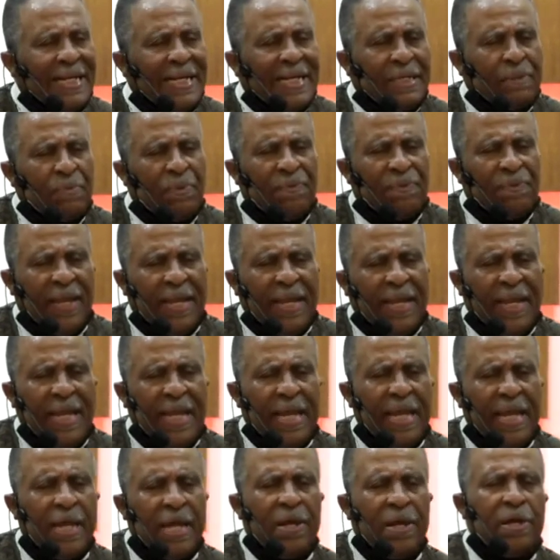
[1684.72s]
with any
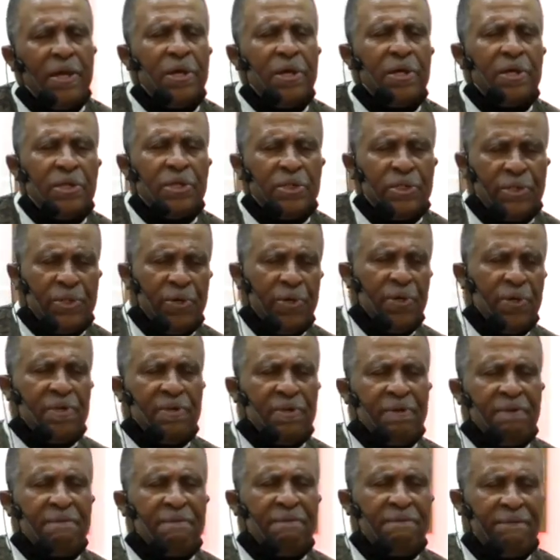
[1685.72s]
church
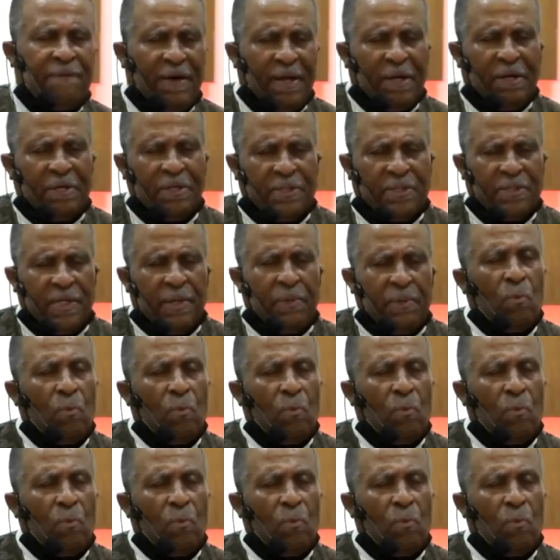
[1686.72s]
fellowship.